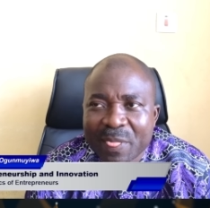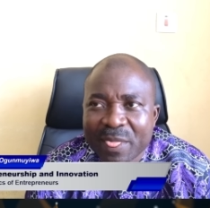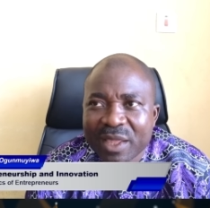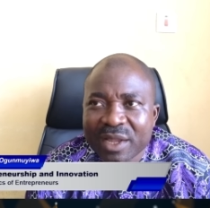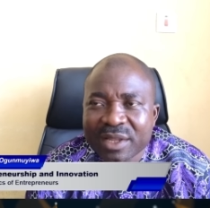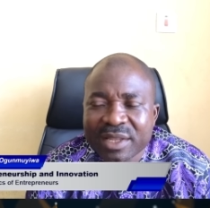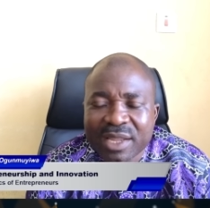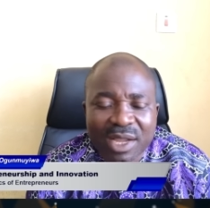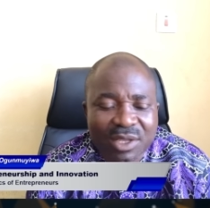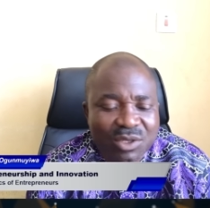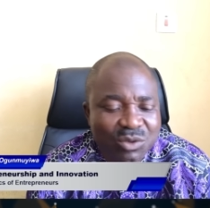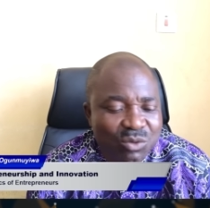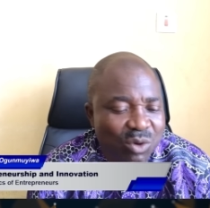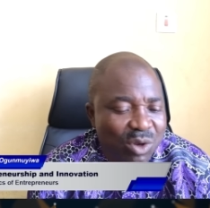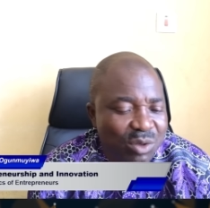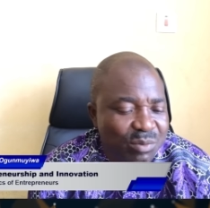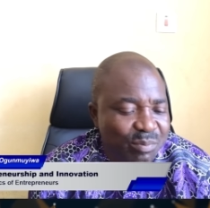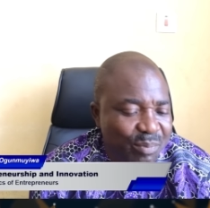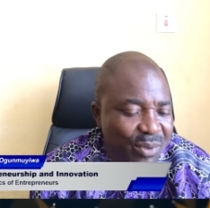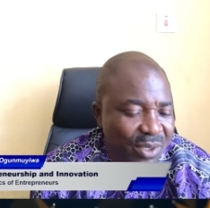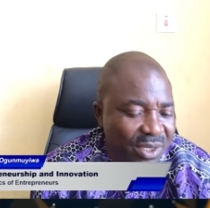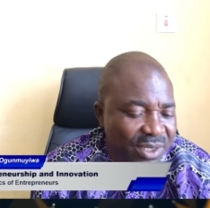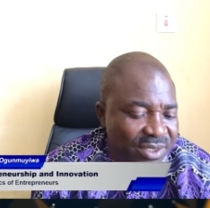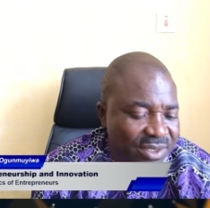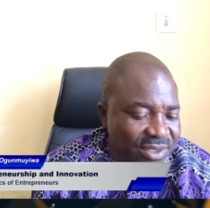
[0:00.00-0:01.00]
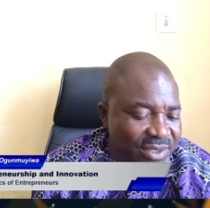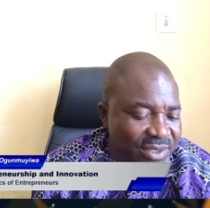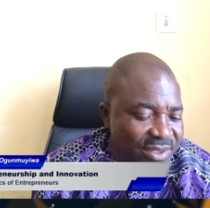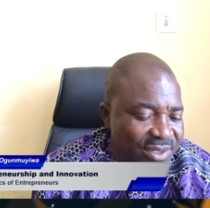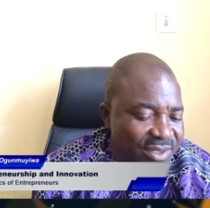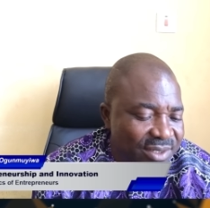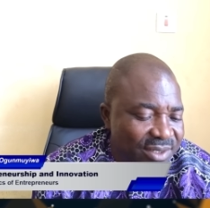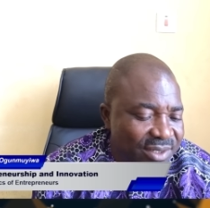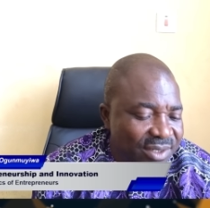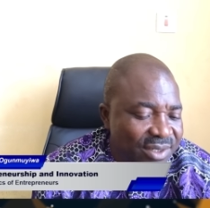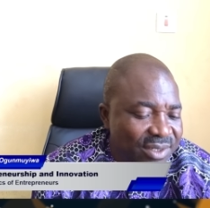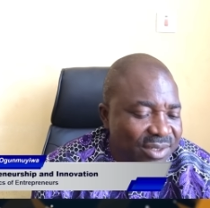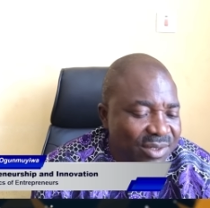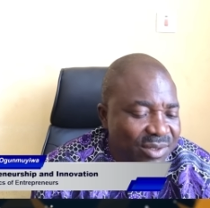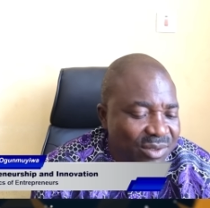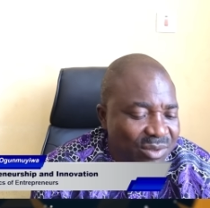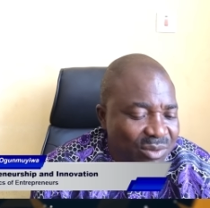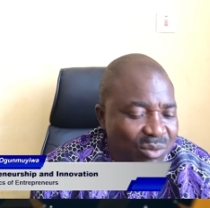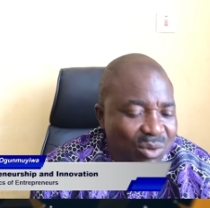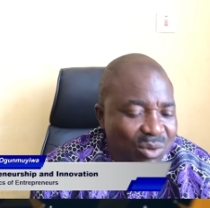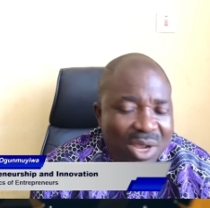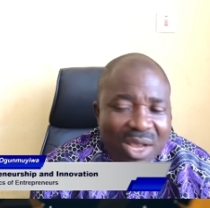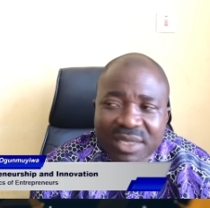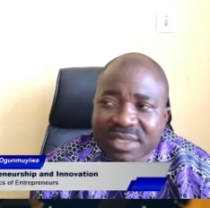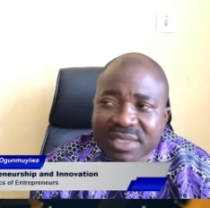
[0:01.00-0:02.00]
that one picks,
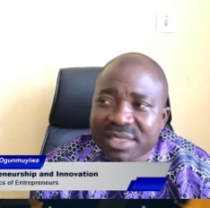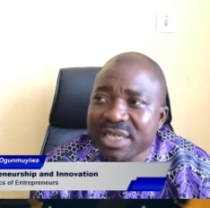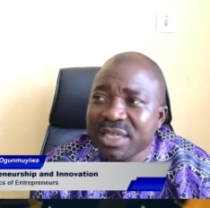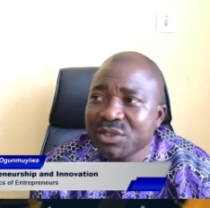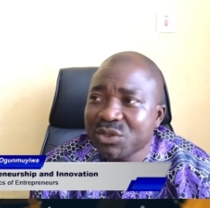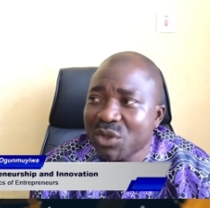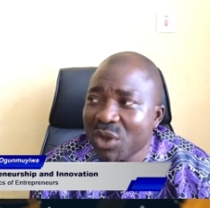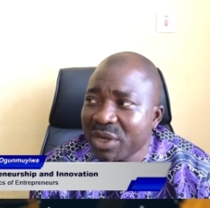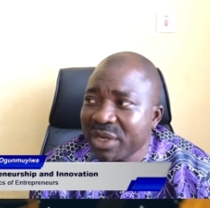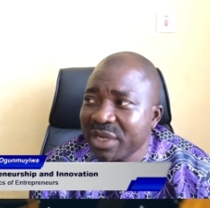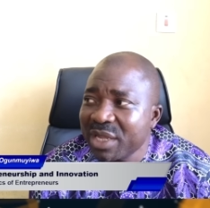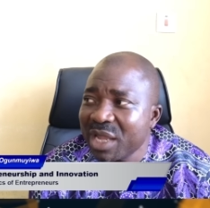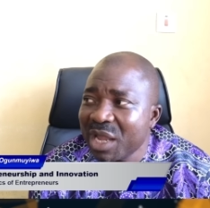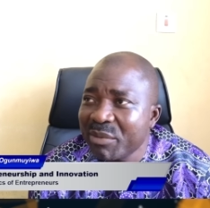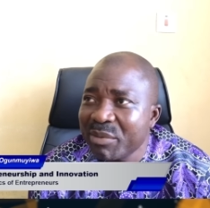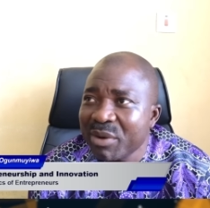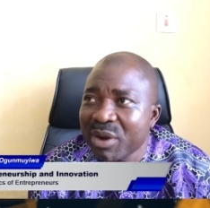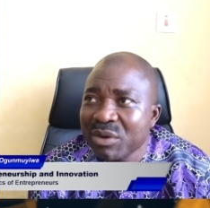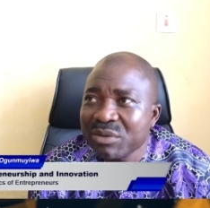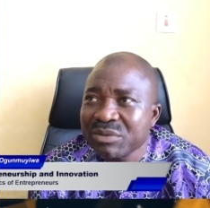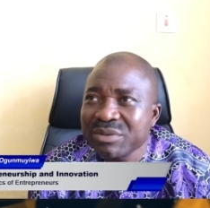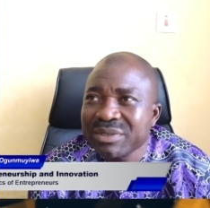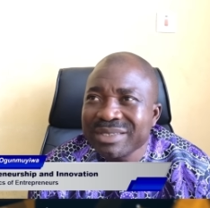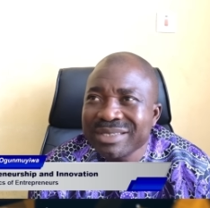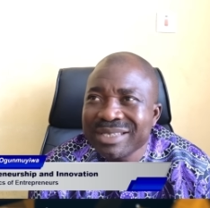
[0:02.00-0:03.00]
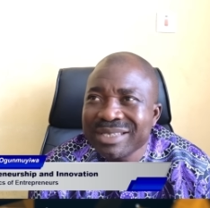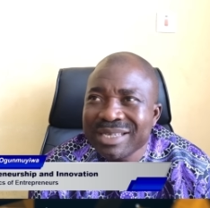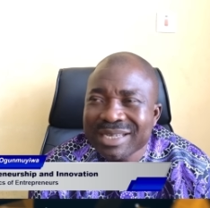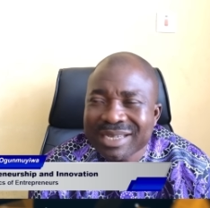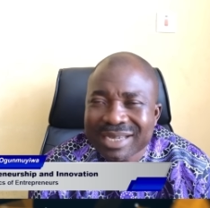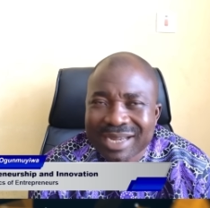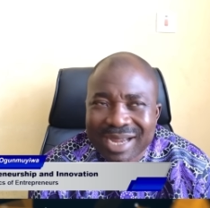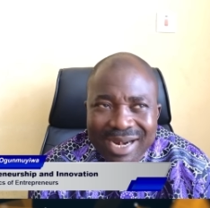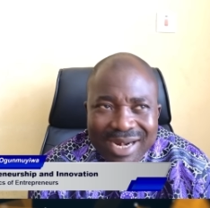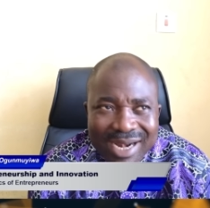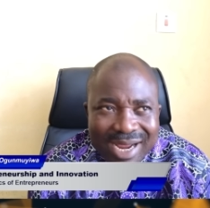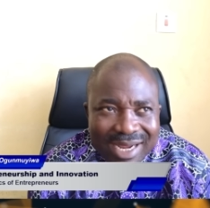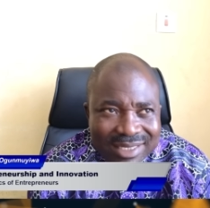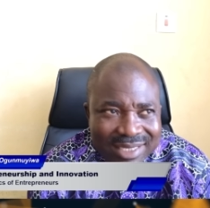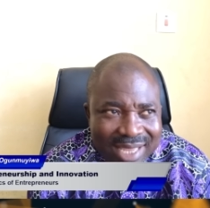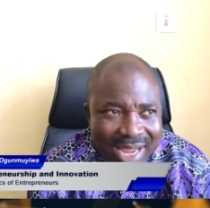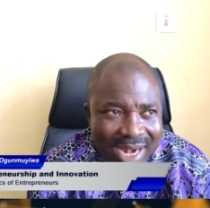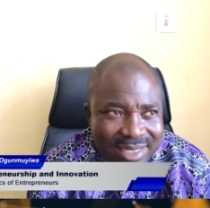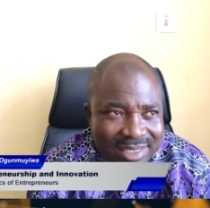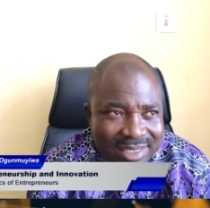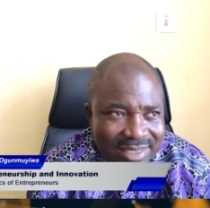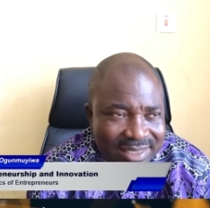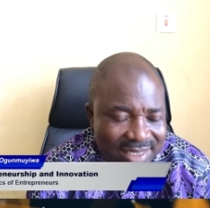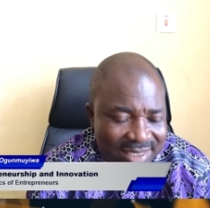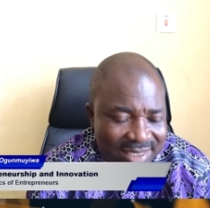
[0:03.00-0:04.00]
we are still talking about the
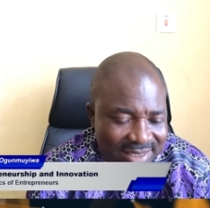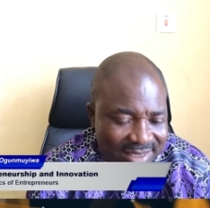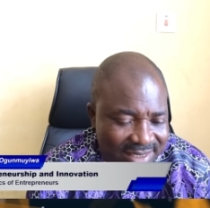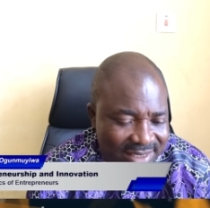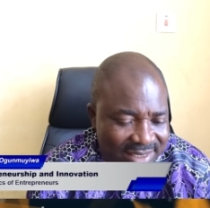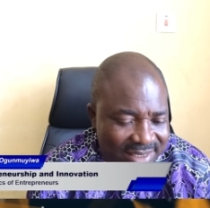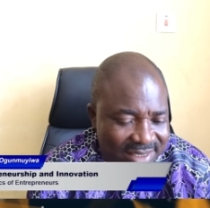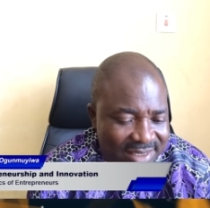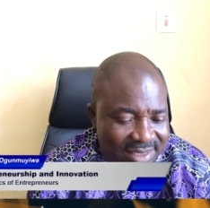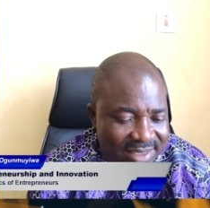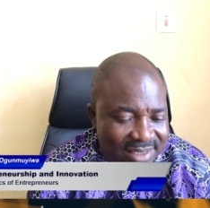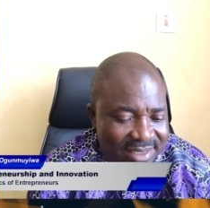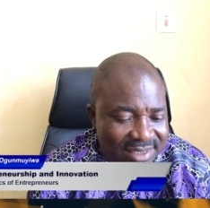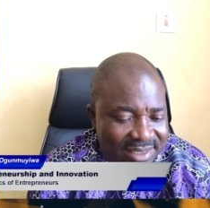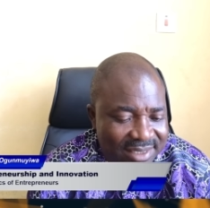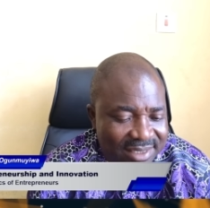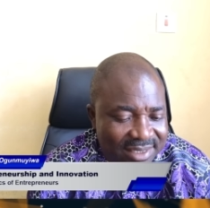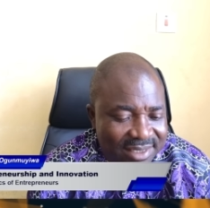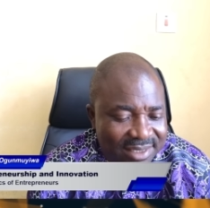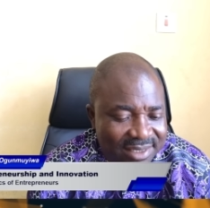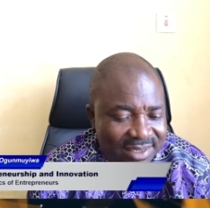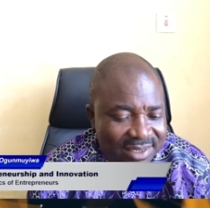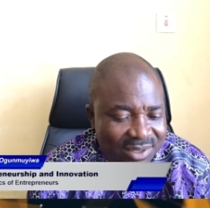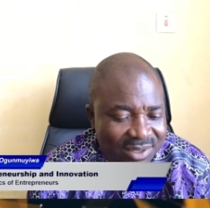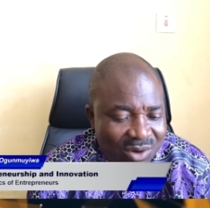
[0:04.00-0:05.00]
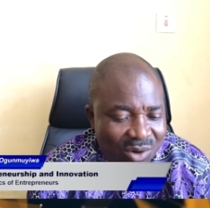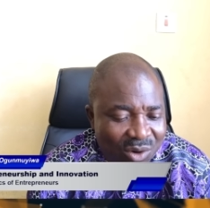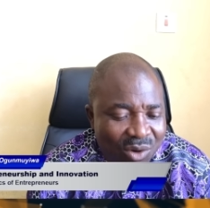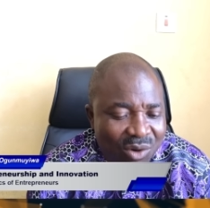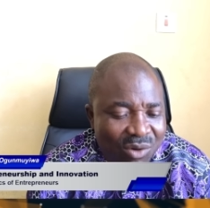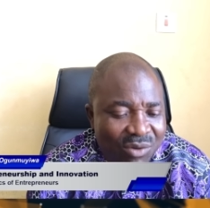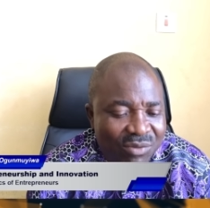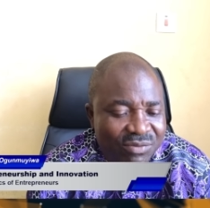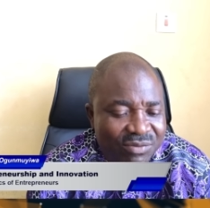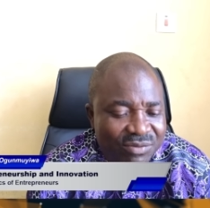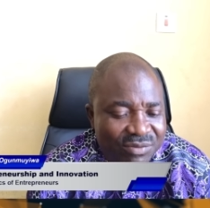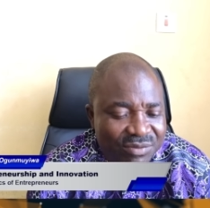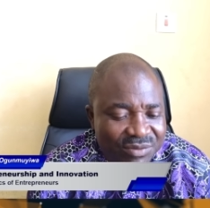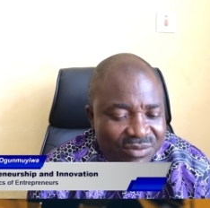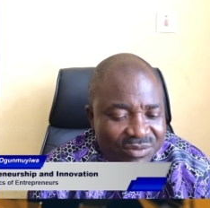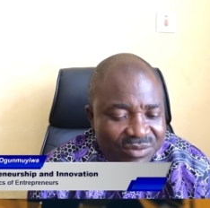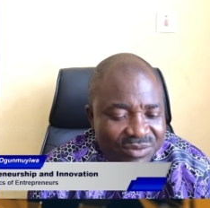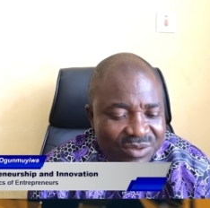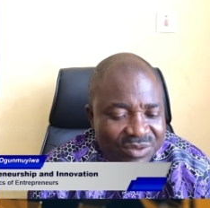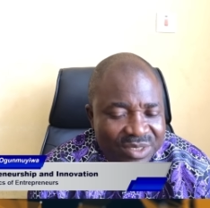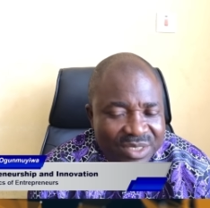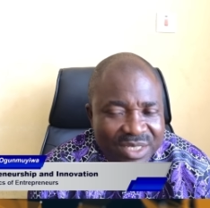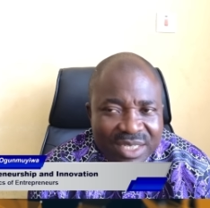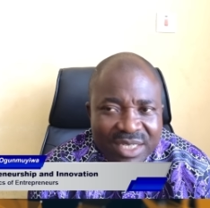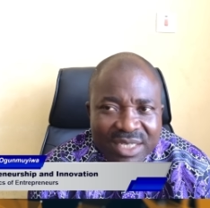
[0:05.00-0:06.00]
characteristics of
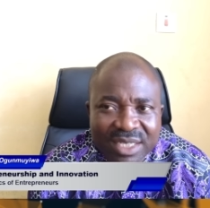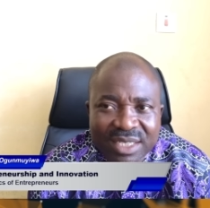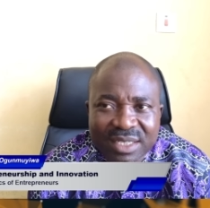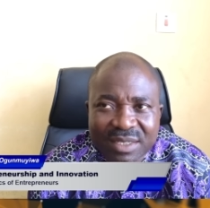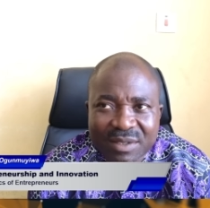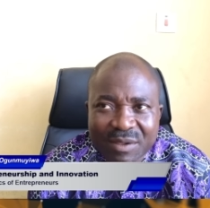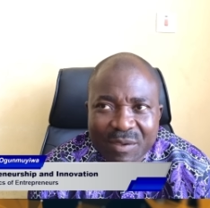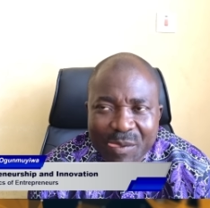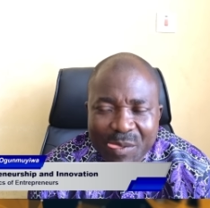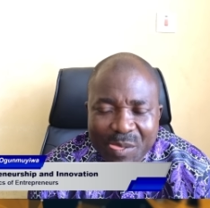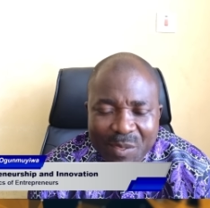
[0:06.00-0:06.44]
the